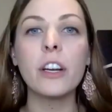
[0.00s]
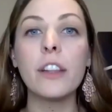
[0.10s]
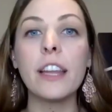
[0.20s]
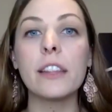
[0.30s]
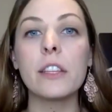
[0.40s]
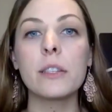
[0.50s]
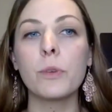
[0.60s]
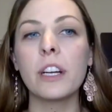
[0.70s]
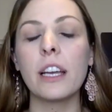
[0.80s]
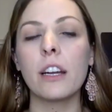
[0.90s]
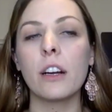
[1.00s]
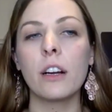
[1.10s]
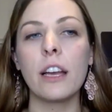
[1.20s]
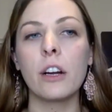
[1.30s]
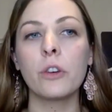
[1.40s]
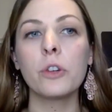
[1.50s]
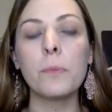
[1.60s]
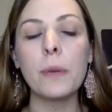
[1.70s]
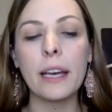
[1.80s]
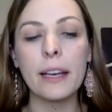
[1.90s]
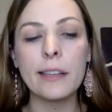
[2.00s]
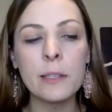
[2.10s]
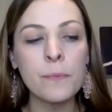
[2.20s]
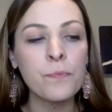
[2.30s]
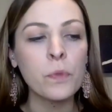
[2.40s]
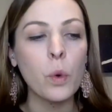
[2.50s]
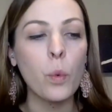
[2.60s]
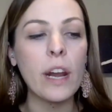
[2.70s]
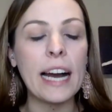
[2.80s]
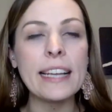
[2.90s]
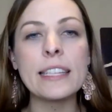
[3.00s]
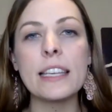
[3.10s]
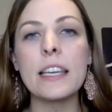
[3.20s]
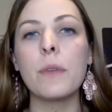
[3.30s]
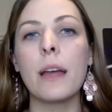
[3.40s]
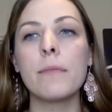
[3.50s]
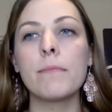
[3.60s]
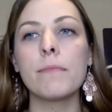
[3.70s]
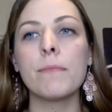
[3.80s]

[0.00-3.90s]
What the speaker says: on that this morning in our group, because what I see, and